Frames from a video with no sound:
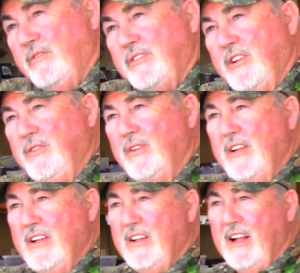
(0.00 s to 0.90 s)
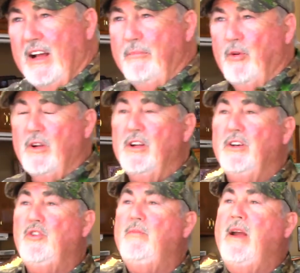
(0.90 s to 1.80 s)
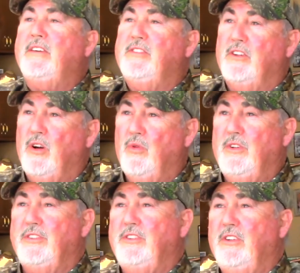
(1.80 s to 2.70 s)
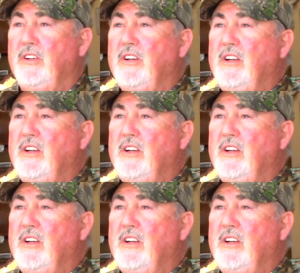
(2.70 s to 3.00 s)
too. I'm gonna hunt New Mexico this year,